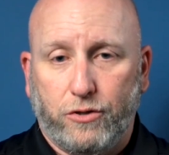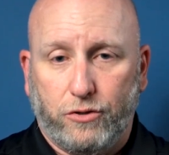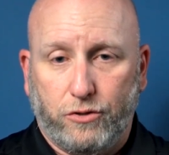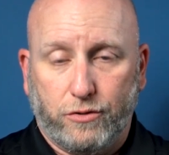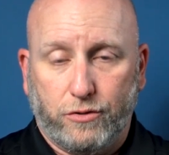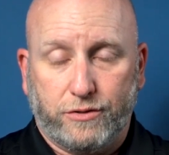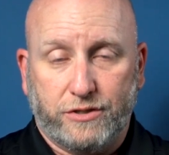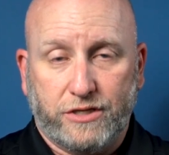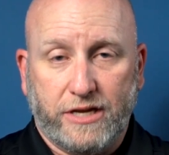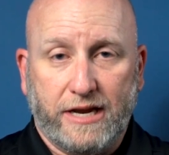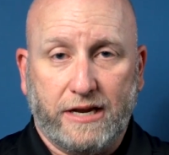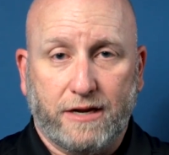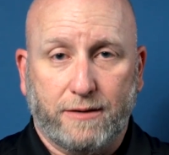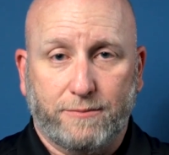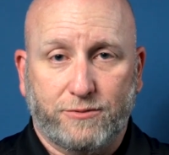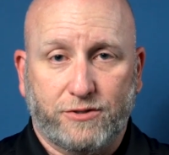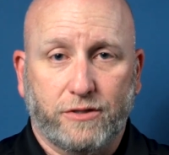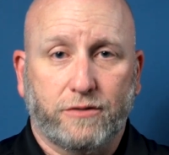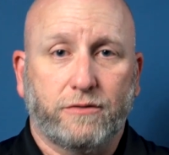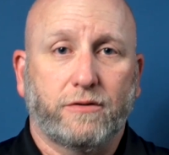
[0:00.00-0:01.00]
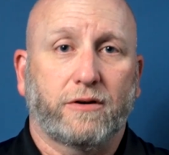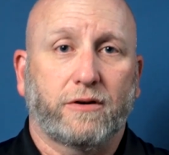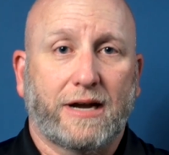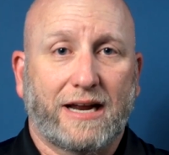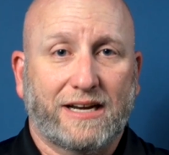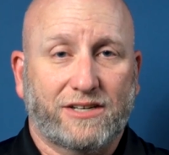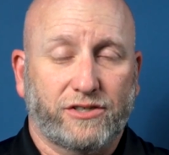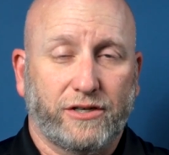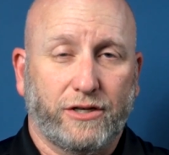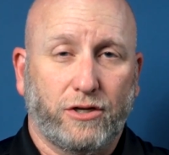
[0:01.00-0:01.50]
your take-up cylinder
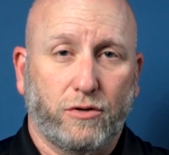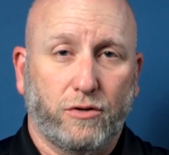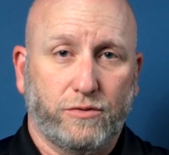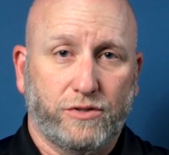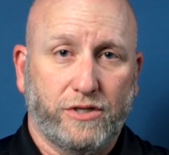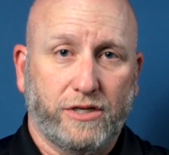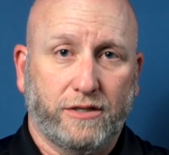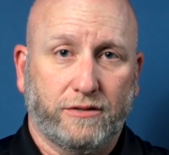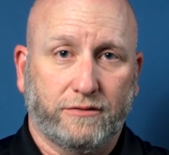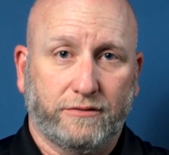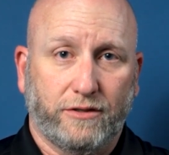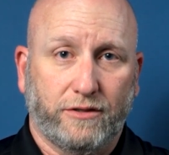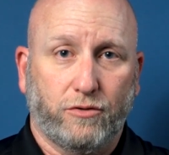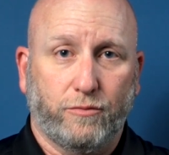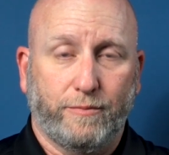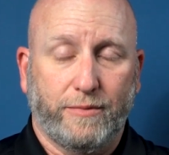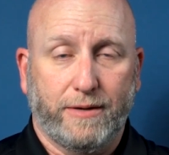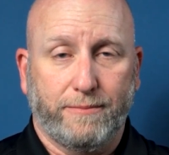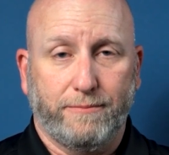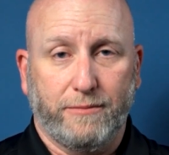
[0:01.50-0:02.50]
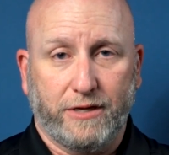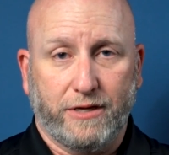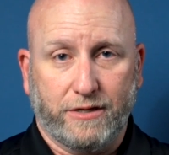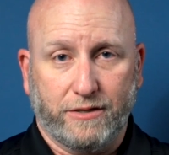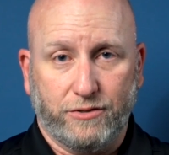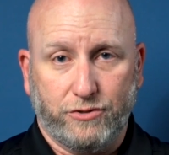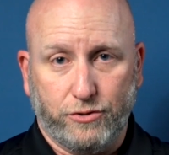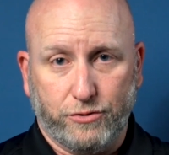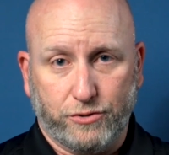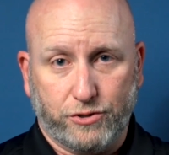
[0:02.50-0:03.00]
actually goes in a little bit
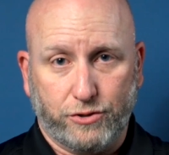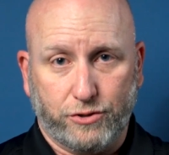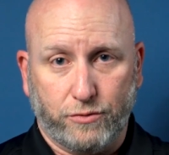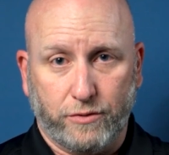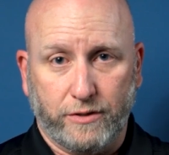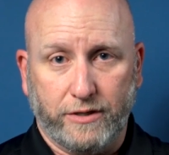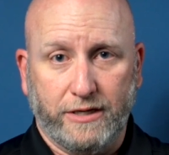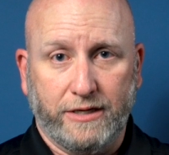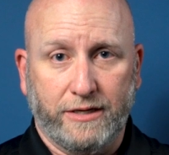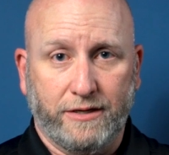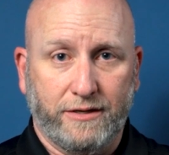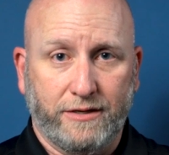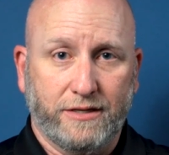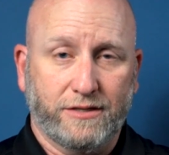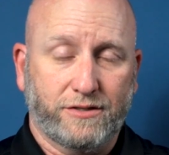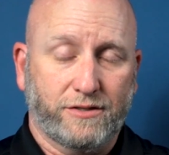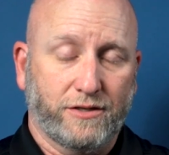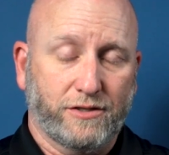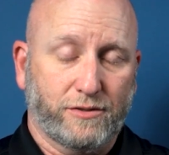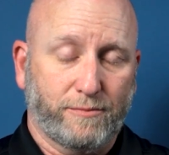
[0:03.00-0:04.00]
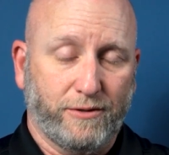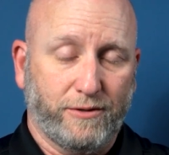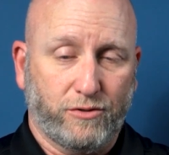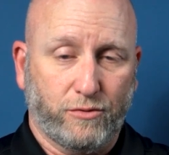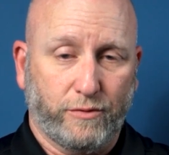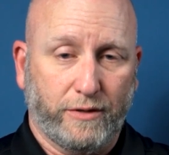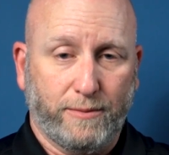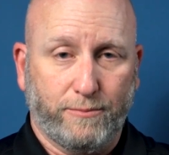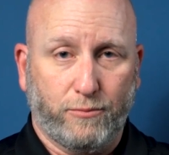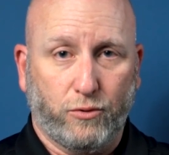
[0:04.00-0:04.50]
because you're shortening the distance
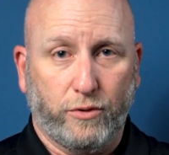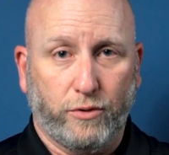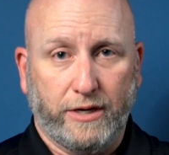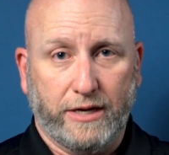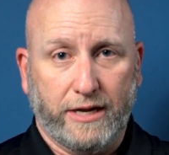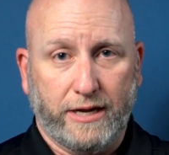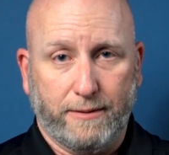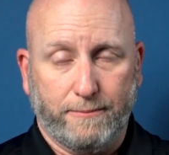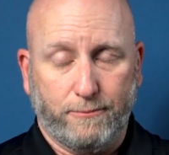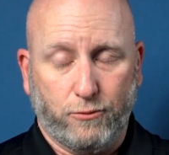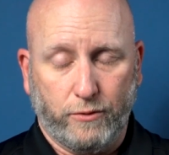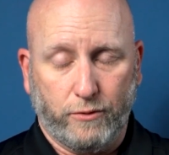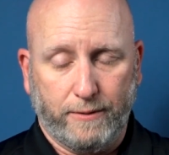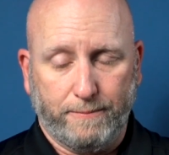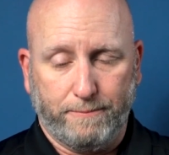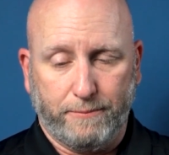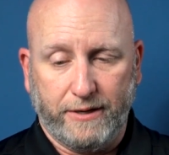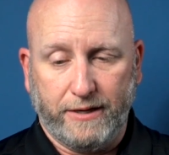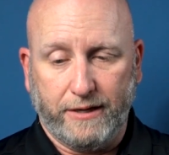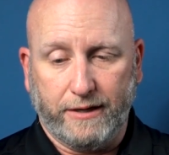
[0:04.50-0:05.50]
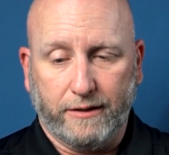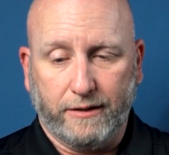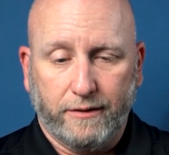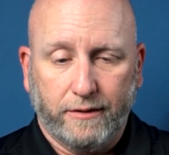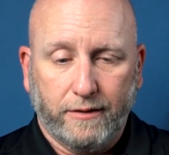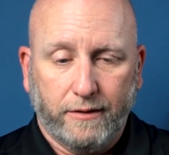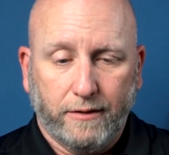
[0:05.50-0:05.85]
between point A and point B.